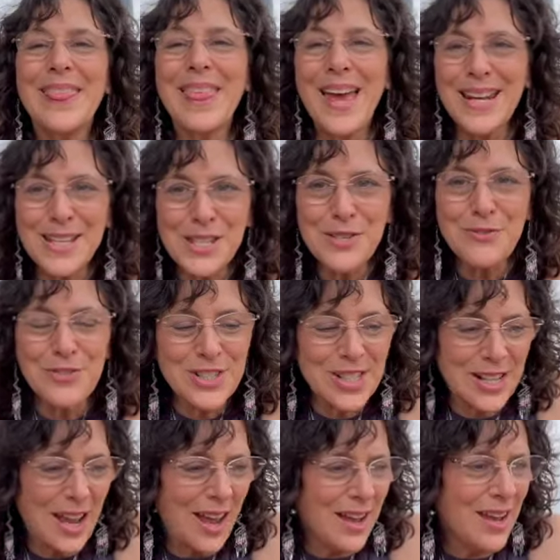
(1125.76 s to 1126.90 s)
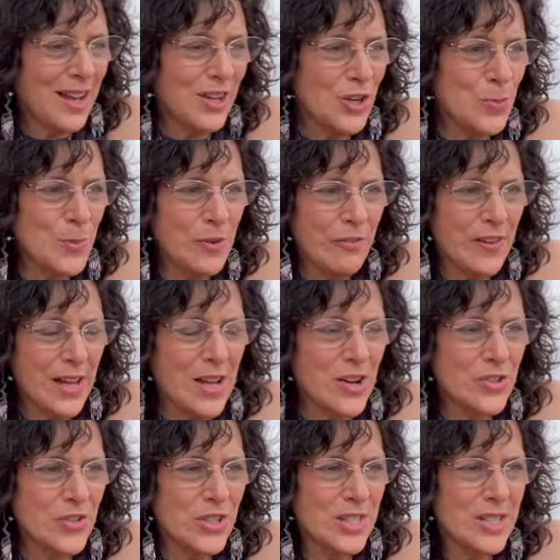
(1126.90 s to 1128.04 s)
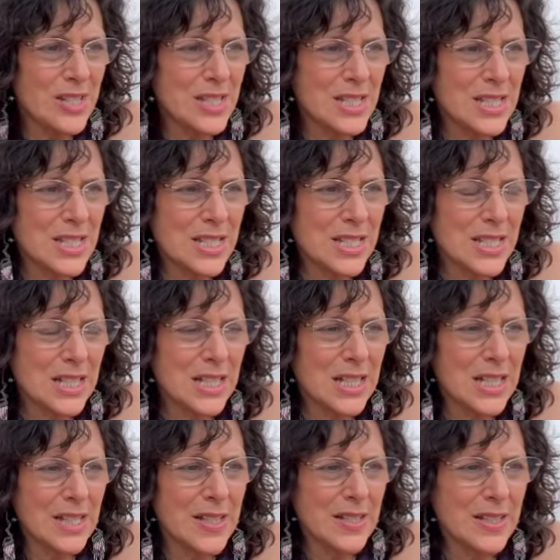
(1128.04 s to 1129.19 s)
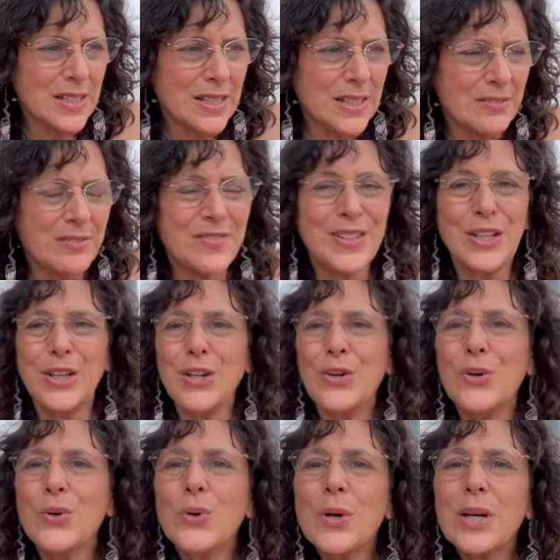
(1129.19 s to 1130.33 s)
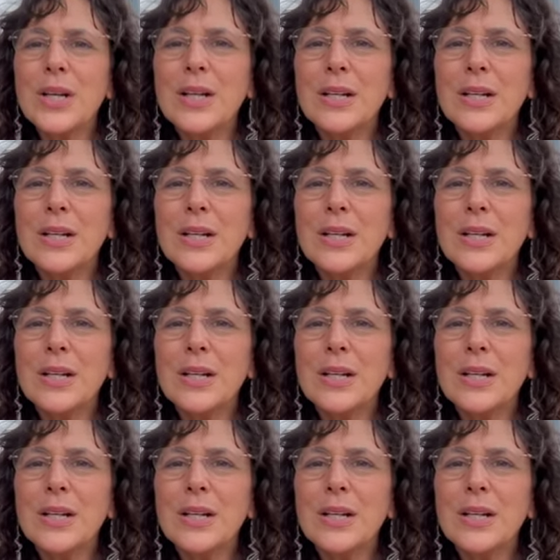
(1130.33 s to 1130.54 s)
that is it for today. I hope you found this uh, video